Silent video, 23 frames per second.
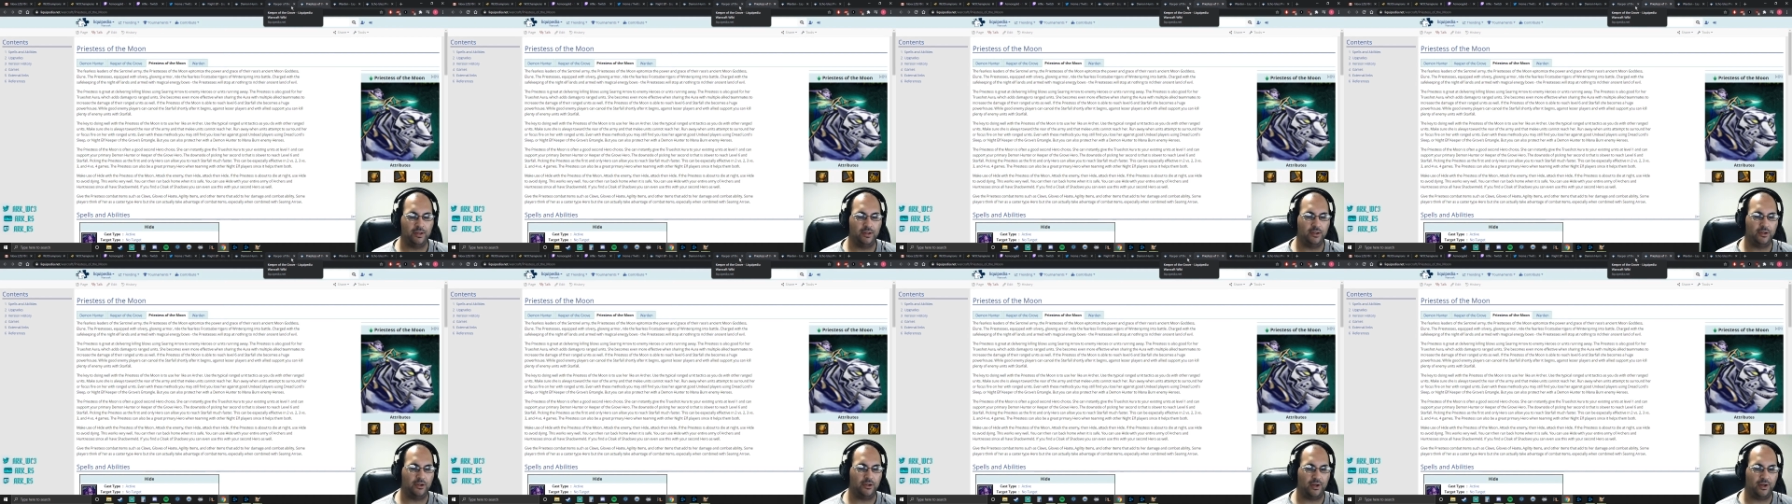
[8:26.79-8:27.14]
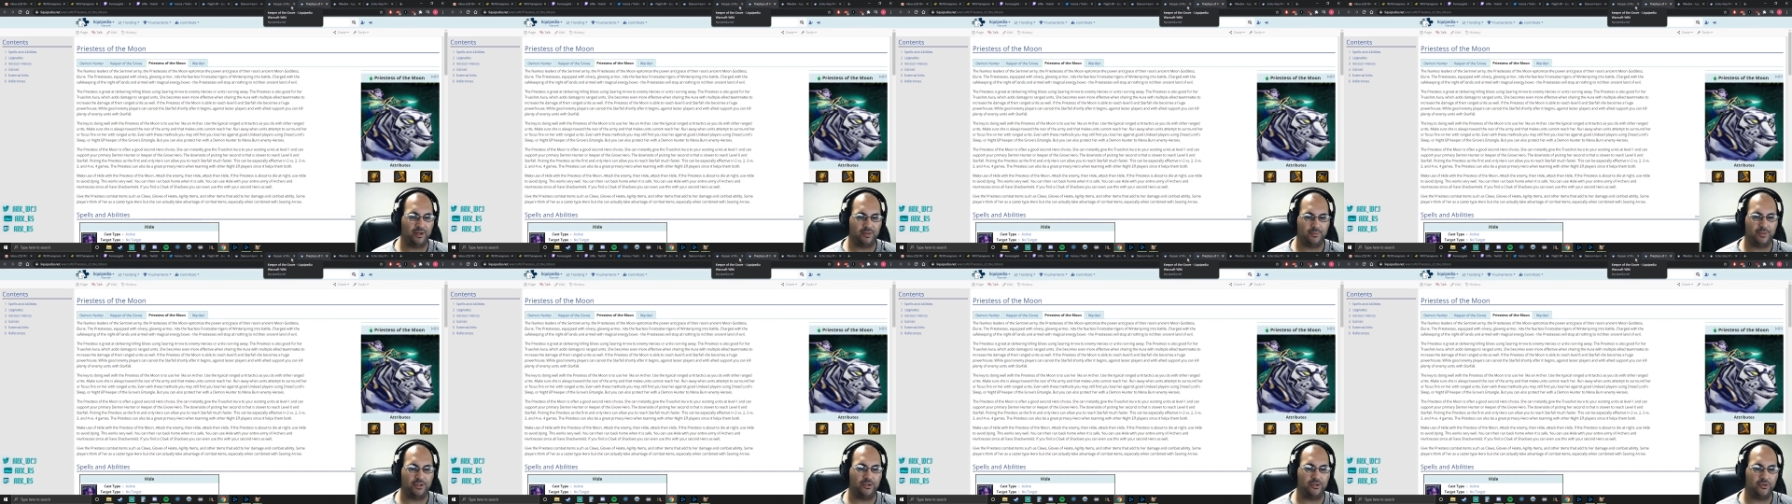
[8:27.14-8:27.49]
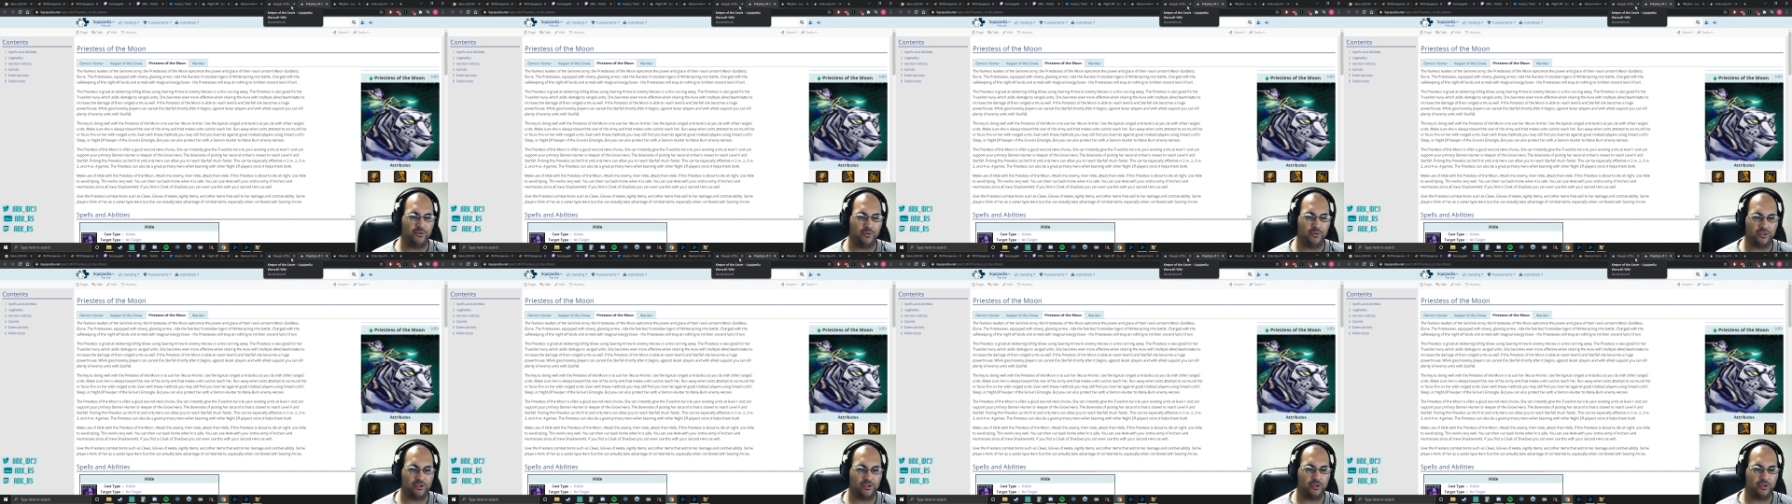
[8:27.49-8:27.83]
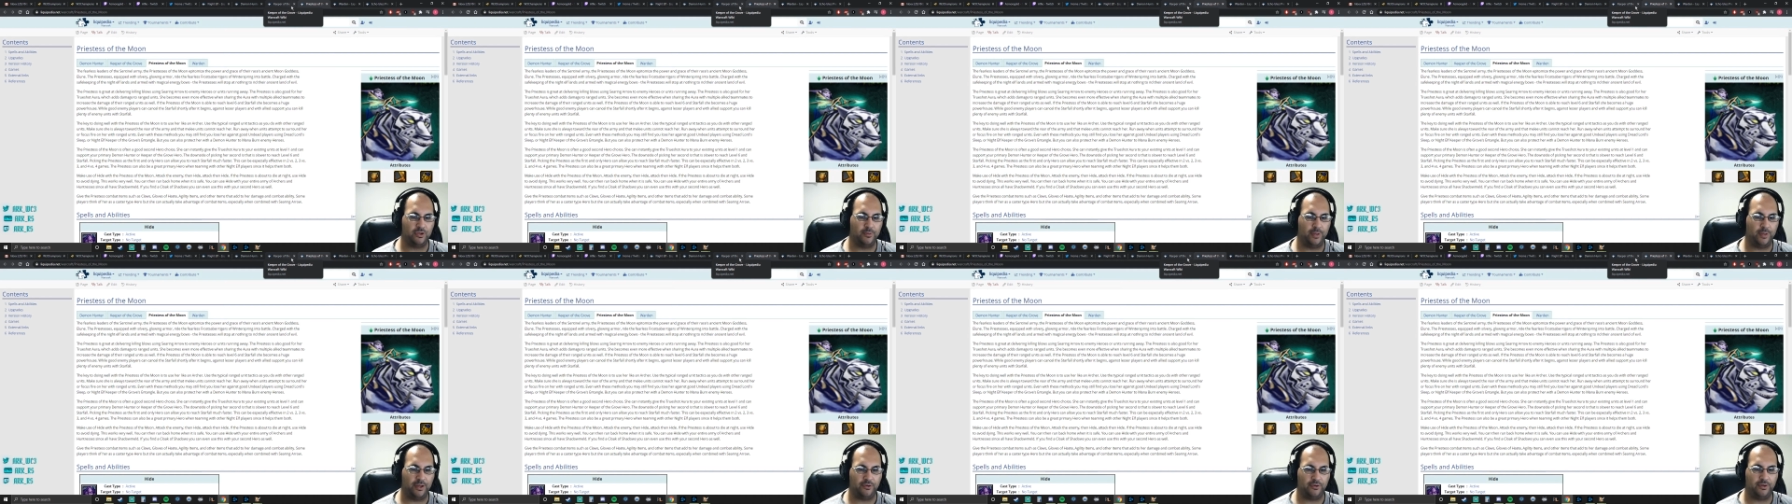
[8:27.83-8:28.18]
You don't have to be too concerned
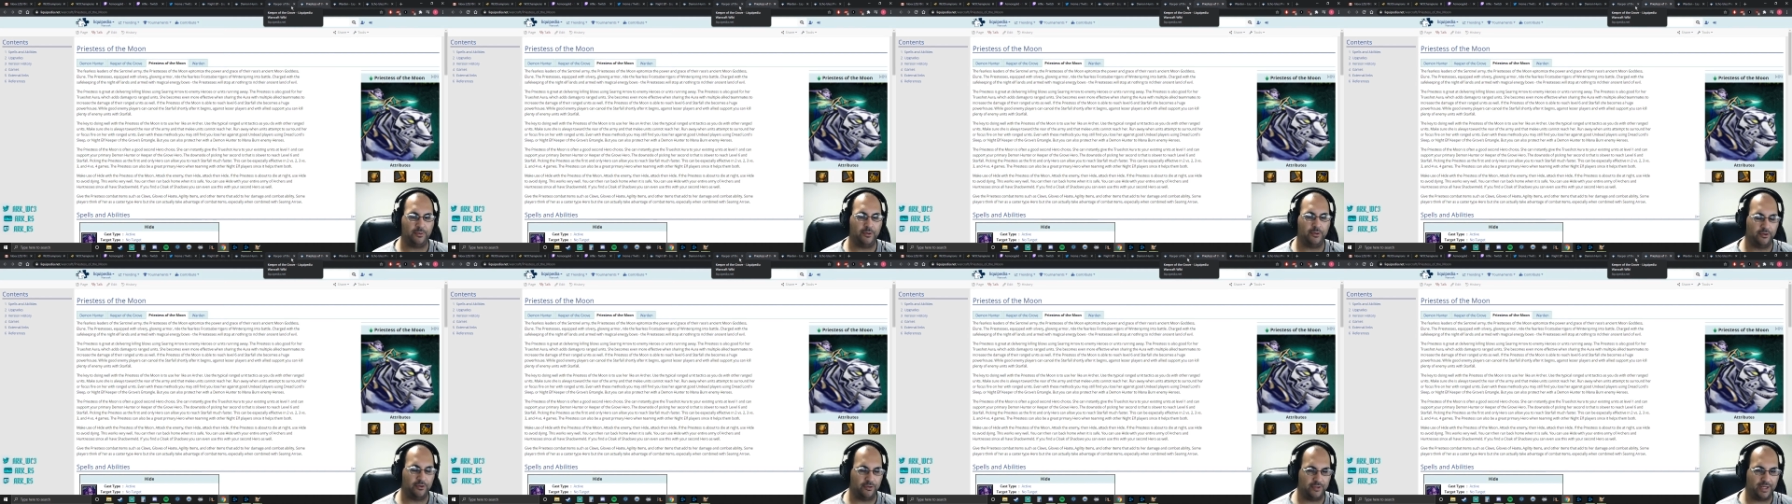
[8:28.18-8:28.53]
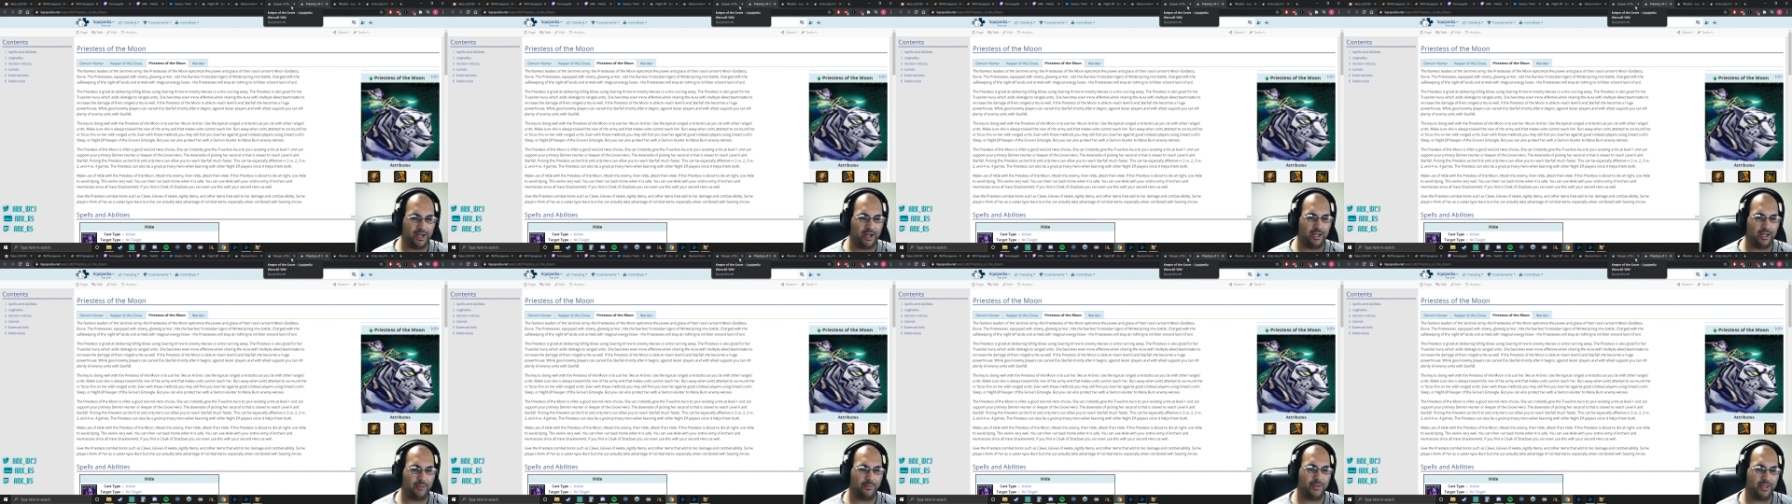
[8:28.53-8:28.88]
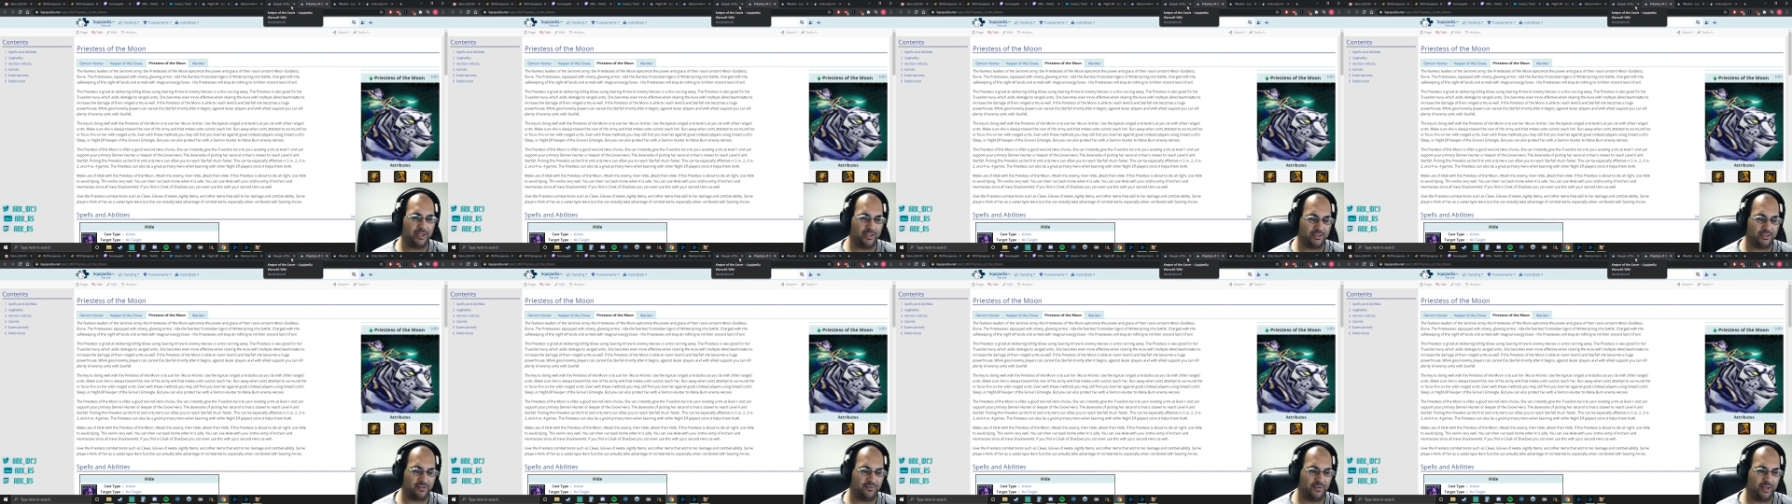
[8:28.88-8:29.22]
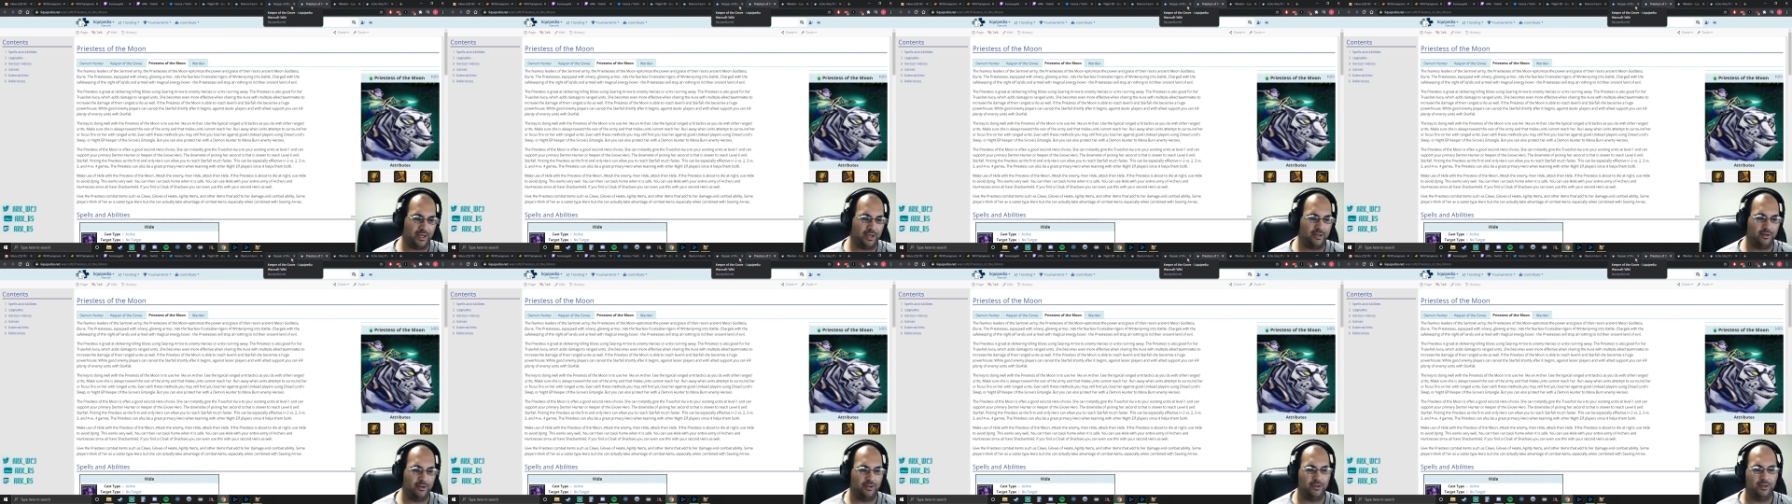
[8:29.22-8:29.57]
about your Demon Hunter dying because of
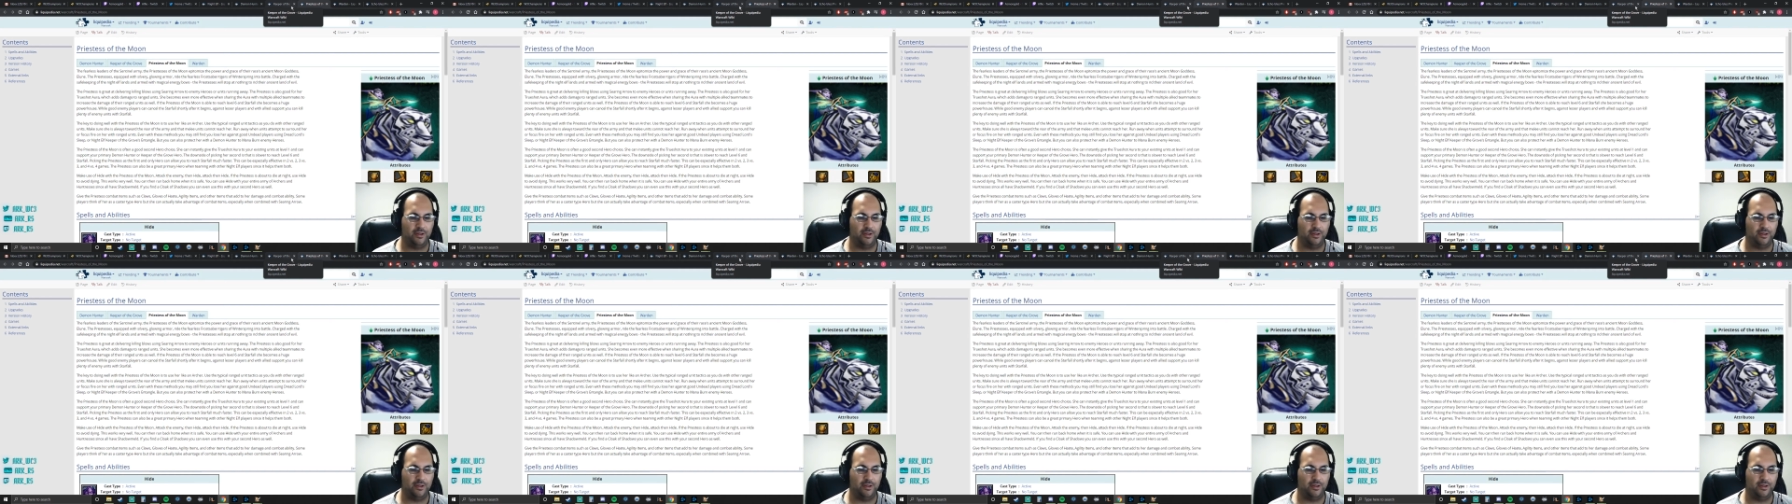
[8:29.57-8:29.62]
that,